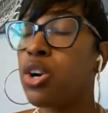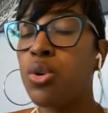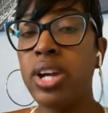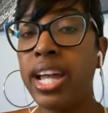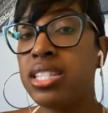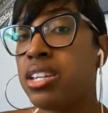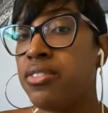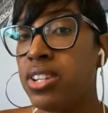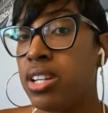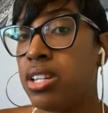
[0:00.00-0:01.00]

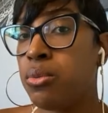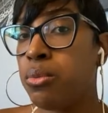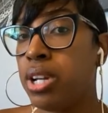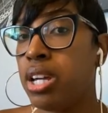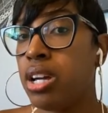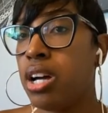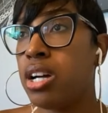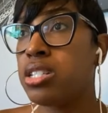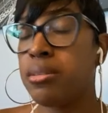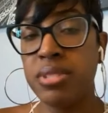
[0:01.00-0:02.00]
creativity when it
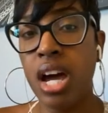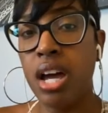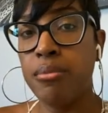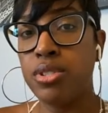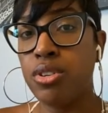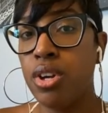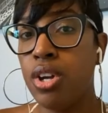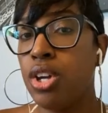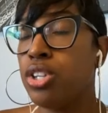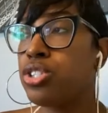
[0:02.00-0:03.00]
sometimes.
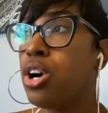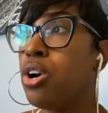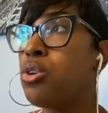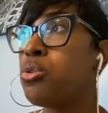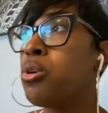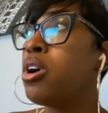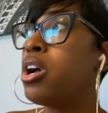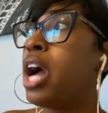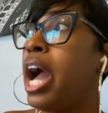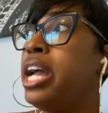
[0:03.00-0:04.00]
So
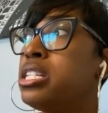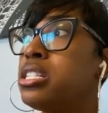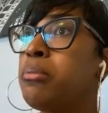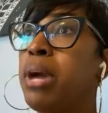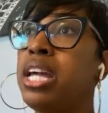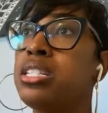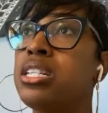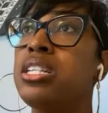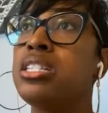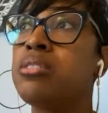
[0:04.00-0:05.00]
it's
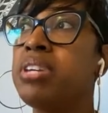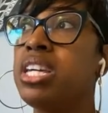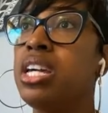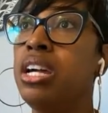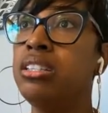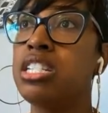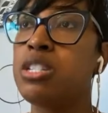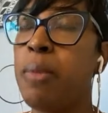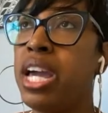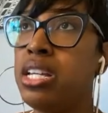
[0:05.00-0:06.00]
amazing to be in the
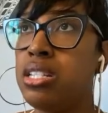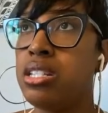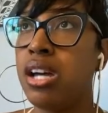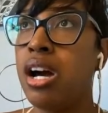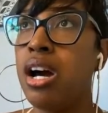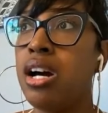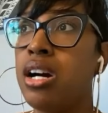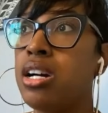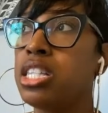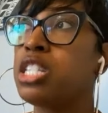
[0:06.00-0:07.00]
space,
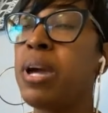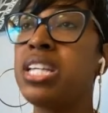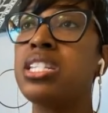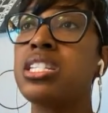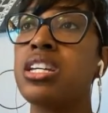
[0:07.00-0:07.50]
the spaces